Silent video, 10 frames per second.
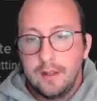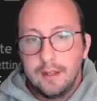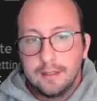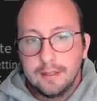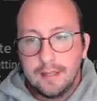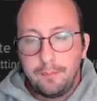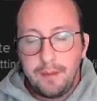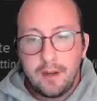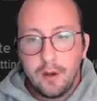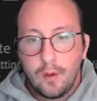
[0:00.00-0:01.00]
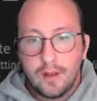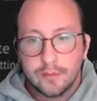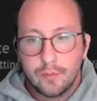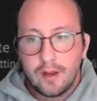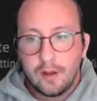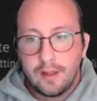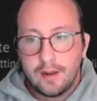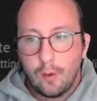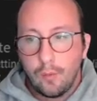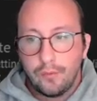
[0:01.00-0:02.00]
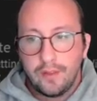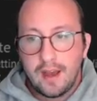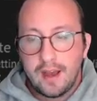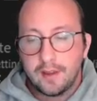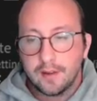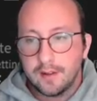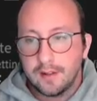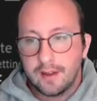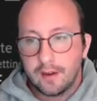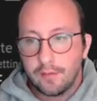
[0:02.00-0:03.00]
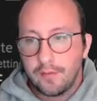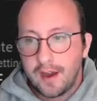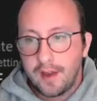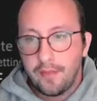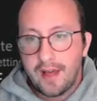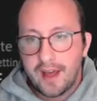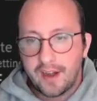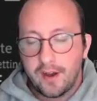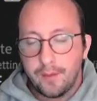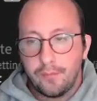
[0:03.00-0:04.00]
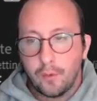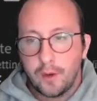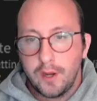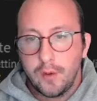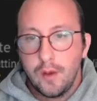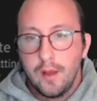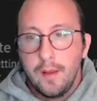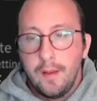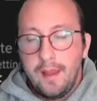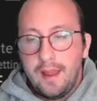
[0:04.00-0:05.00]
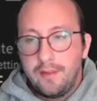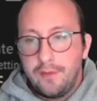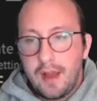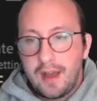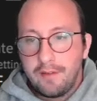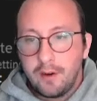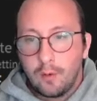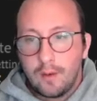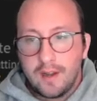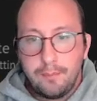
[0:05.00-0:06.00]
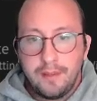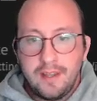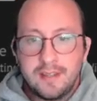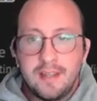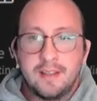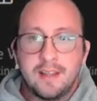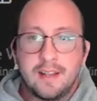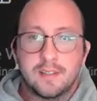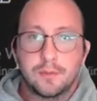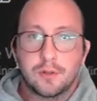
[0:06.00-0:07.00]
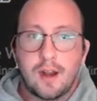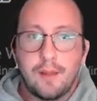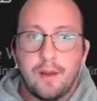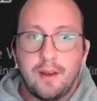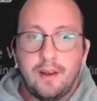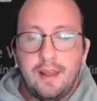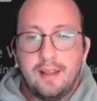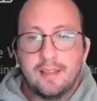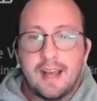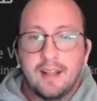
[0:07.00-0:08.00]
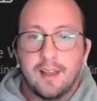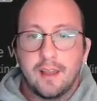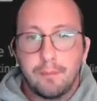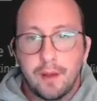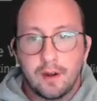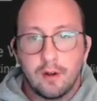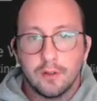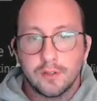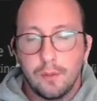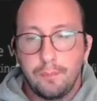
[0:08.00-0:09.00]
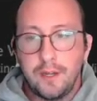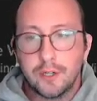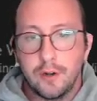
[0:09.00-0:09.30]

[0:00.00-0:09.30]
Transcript: let me know as well, and hopefully I can clarify that up for you. And if you haven't already, please hit that subscribe button, hit that like button, and also be sure